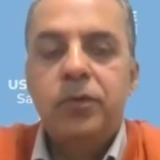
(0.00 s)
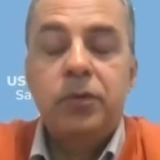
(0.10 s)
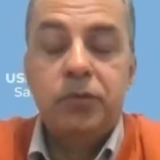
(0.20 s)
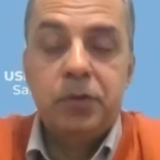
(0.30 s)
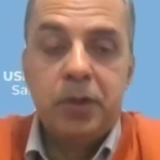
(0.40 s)

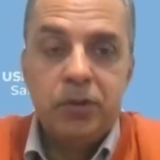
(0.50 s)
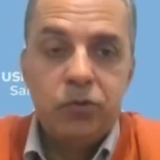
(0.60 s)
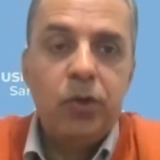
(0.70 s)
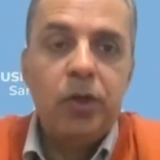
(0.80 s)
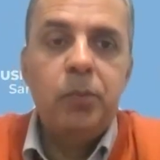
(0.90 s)
starts
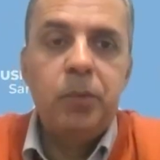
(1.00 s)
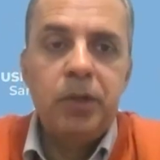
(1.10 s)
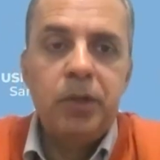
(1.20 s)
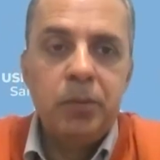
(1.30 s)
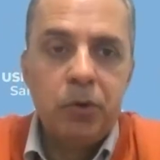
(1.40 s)
12
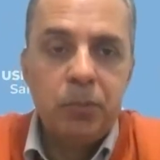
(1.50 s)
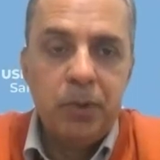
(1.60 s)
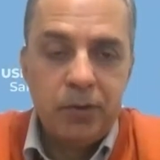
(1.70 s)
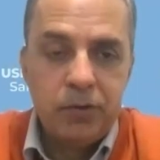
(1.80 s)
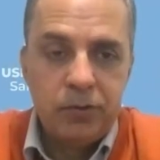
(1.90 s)
p.m. on
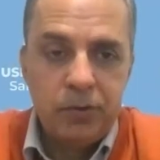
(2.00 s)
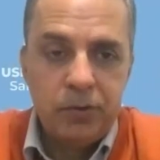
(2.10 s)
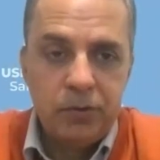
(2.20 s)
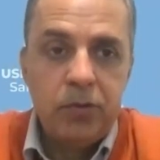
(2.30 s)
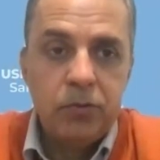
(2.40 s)
March
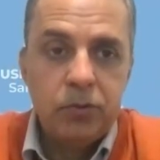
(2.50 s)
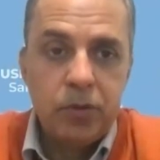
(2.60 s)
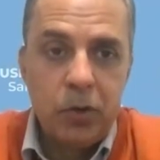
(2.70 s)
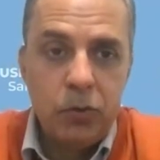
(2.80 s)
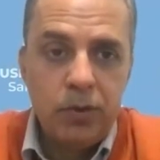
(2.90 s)
16th. So
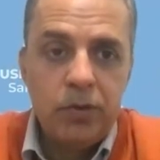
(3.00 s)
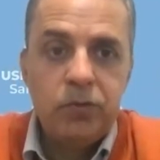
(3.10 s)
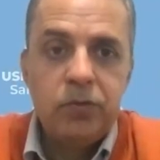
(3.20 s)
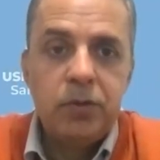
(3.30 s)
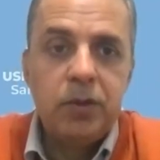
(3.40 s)
round one
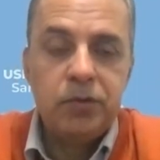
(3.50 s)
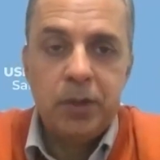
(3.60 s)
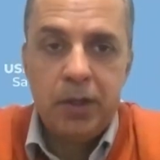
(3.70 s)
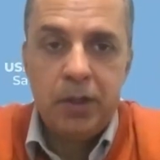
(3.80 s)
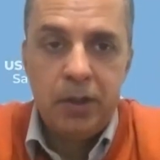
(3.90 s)
starts
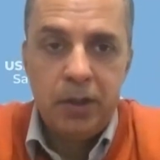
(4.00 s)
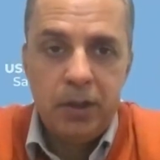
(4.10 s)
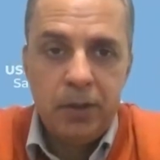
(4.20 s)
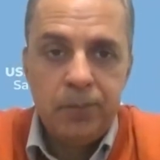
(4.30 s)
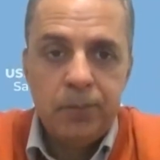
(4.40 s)
9
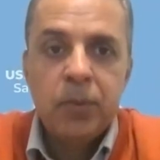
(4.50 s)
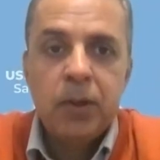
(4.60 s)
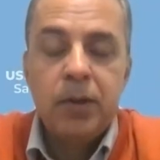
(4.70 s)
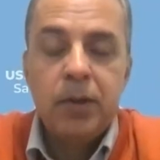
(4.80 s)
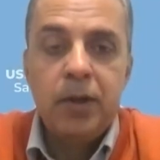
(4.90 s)
a.m.,
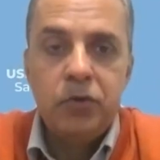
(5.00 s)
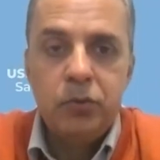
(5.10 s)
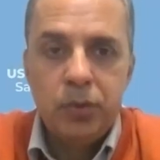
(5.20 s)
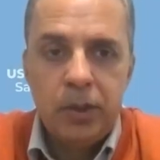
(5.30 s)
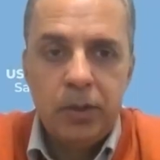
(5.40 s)
9
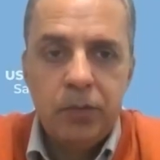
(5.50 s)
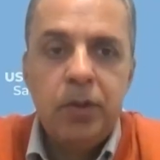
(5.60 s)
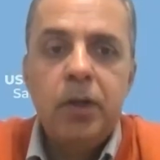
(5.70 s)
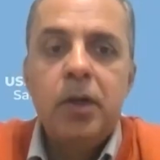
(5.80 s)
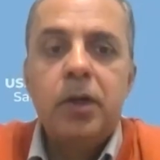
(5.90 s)
to
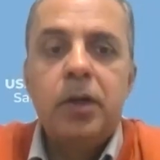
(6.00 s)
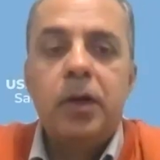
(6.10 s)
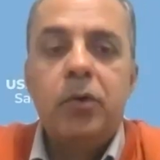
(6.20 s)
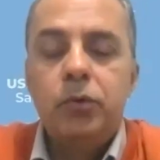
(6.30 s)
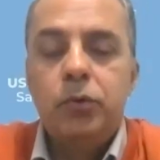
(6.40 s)
11.
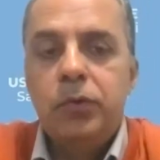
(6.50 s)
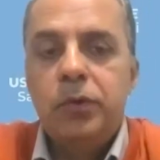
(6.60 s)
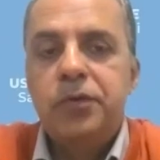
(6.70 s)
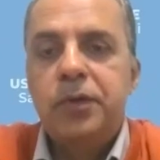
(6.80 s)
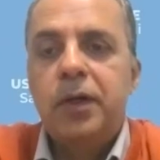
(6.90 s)
Round two
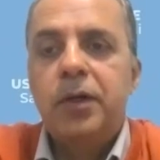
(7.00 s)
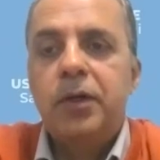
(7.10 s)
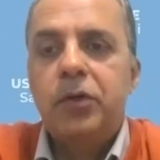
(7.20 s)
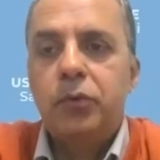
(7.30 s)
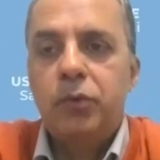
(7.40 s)
will start
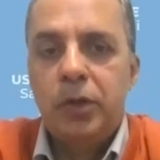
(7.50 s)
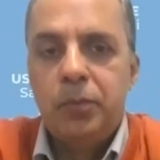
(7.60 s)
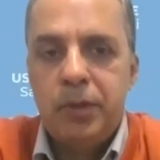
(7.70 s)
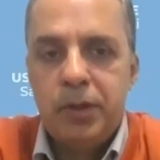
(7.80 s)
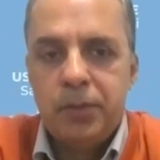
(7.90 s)
at
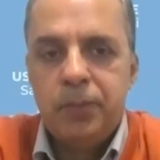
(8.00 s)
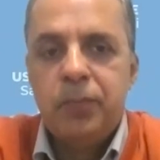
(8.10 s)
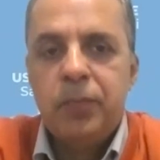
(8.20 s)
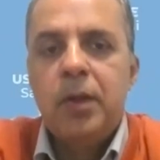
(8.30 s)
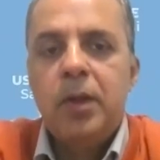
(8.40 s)
12 p.m.
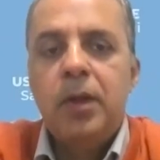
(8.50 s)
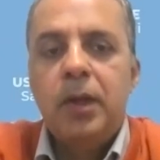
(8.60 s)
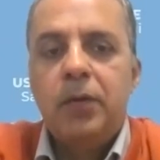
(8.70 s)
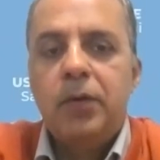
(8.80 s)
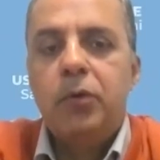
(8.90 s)

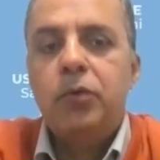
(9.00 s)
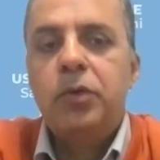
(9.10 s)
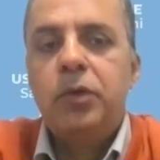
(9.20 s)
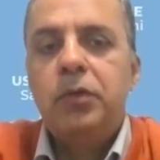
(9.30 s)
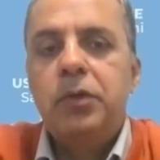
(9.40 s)
and round
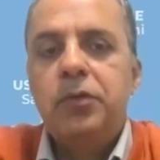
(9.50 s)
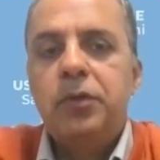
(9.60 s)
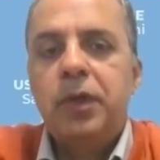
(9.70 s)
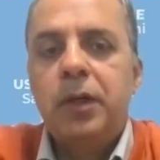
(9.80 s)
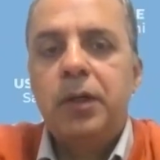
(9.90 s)
three will
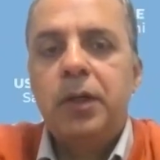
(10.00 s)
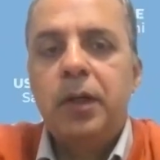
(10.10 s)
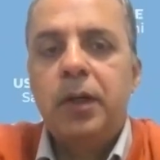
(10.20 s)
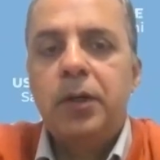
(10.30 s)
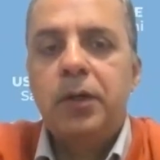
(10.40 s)
start
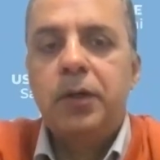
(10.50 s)
at